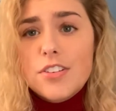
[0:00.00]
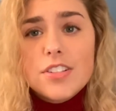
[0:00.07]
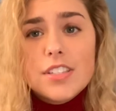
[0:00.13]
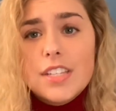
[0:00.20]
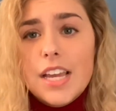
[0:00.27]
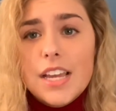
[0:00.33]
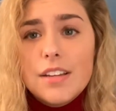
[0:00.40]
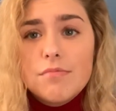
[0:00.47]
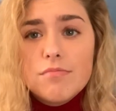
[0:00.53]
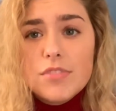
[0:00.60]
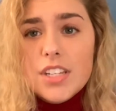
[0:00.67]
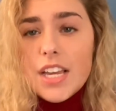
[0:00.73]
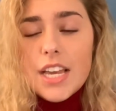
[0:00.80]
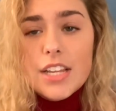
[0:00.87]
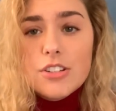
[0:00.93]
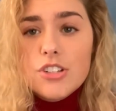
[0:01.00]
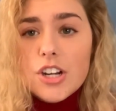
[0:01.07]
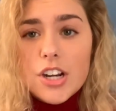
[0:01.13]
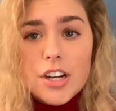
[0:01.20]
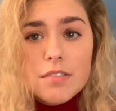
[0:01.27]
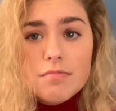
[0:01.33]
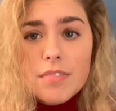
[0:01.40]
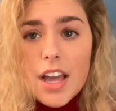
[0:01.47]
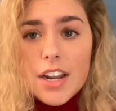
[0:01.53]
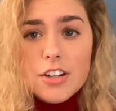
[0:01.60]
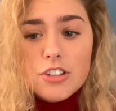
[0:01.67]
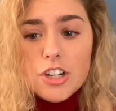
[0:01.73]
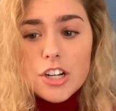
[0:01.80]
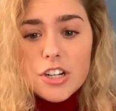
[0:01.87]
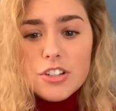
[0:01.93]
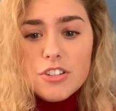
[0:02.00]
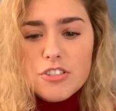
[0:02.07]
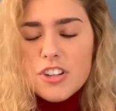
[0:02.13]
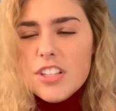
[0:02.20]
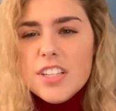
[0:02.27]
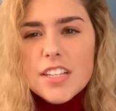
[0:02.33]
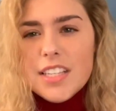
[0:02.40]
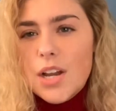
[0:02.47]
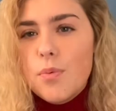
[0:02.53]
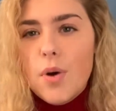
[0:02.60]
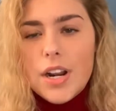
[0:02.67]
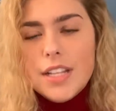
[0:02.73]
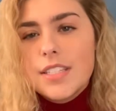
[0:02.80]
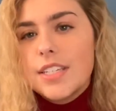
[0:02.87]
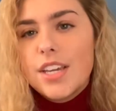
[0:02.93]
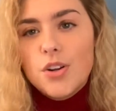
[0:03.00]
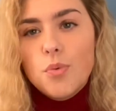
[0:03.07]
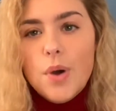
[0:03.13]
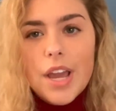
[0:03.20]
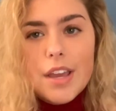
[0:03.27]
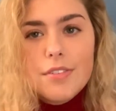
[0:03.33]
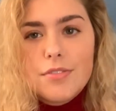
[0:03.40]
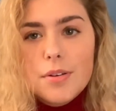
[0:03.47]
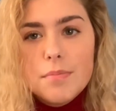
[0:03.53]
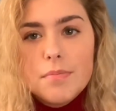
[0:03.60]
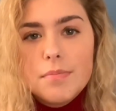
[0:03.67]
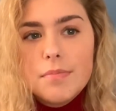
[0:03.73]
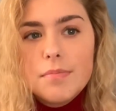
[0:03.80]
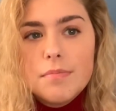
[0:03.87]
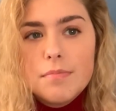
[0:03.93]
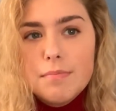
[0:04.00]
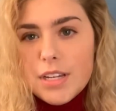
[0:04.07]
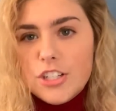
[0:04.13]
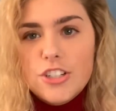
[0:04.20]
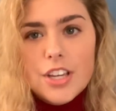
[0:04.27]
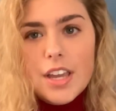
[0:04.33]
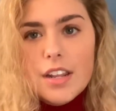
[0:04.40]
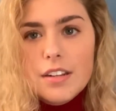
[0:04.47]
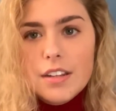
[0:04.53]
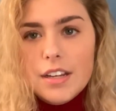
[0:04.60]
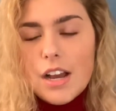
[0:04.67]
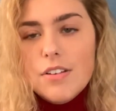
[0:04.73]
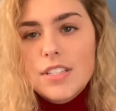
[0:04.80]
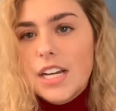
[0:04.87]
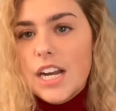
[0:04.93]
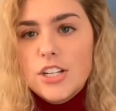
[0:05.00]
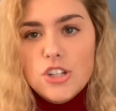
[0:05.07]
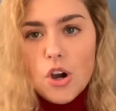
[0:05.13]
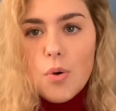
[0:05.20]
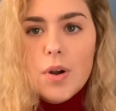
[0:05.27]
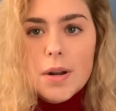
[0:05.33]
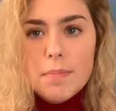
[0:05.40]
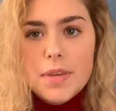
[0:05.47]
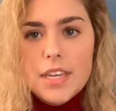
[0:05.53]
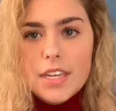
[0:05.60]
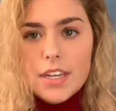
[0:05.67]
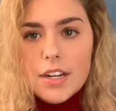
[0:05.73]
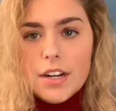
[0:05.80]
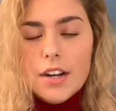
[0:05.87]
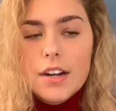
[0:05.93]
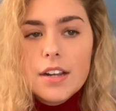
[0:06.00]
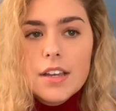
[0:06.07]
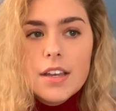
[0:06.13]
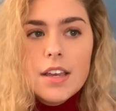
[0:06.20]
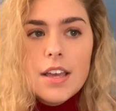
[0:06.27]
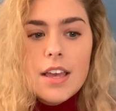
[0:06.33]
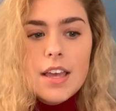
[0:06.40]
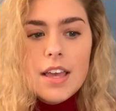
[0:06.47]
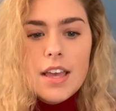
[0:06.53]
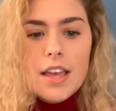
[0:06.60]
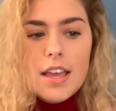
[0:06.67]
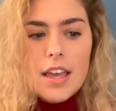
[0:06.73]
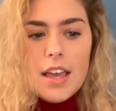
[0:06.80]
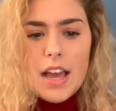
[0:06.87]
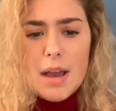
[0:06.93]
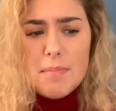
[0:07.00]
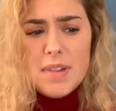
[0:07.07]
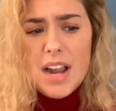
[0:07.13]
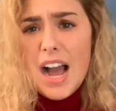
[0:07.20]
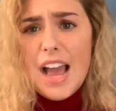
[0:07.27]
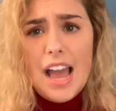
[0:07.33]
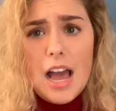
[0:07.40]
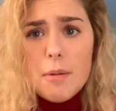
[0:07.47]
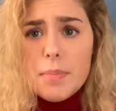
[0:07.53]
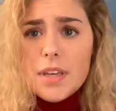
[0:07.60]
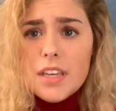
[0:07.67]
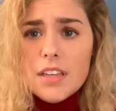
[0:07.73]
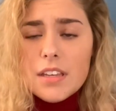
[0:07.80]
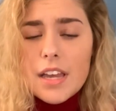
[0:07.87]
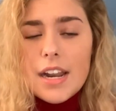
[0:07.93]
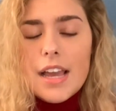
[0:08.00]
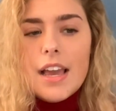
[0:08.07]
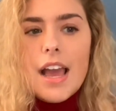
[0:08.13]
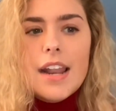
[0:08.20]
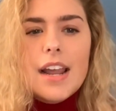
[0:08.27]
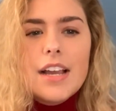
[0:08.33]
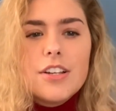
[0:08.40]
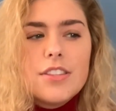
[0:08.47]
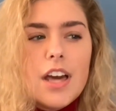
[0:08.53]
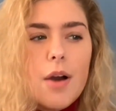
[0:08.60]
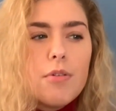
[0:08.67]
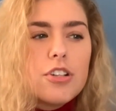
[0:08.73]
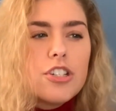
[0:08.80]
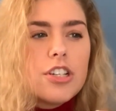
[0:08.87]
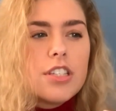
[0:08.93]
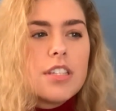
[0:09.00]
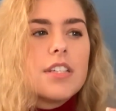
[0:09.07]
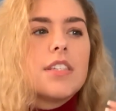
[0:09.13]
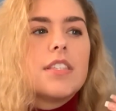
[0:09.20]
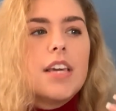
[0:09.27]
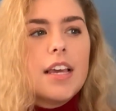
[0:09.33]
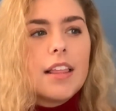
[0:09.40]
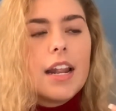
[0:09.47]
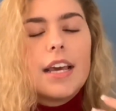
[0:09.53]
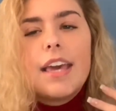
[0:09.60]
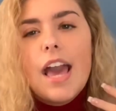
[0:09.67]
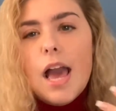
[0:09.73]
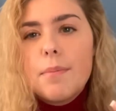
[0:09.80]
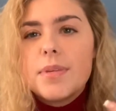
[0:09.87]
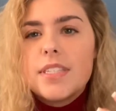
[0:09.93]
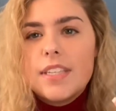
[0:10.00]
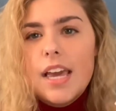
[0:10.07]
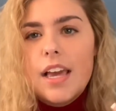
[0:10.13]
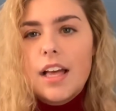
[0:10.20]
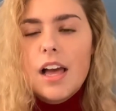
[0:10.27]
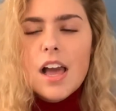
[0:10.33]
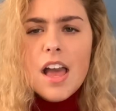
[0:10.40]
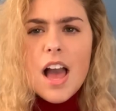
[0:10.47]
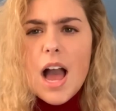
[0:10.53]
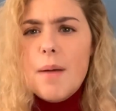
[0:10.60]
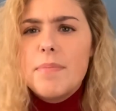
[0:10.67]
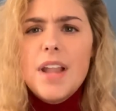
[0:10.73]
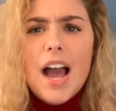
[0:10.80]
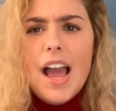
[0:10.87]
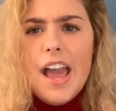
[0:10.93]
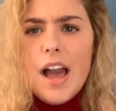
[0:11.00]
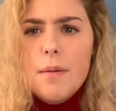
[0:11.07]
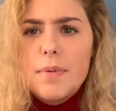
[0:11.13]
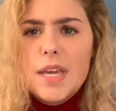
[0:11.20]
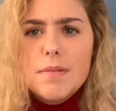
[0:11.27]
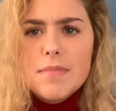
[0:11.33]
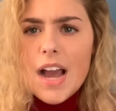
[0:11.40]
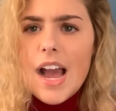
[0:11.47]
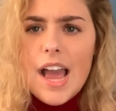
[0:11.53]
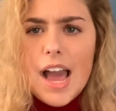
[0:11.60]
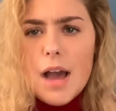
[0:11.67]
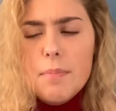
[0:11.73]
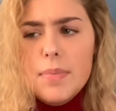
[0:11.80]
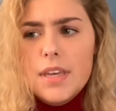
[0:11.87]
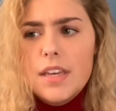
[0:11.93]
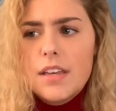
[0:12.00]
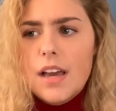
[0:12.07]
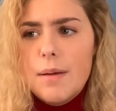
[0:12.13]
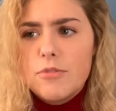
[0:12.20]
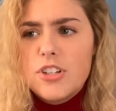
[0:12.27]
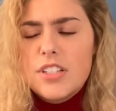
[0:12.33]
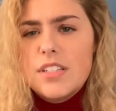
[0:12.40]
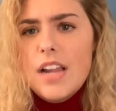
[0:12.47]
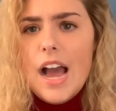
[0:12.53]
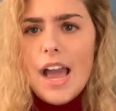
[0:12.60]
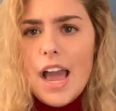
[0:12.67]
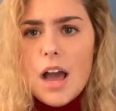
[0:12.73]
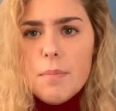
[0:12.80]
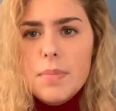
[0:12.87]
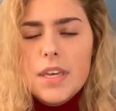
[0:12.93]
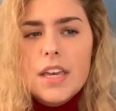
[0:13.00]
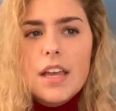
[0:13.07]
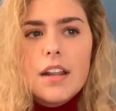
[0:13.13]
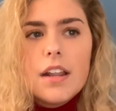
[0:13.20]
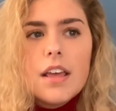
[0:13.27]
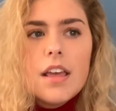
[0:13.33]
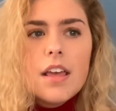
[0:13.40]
state to intern at a church just because I wanted to get away from Michigan. I was like, I don't want to be here. I'm not happy. And that was just this thing that I kept saying, I'm not happy. I'm not happy. I'm just not happy. And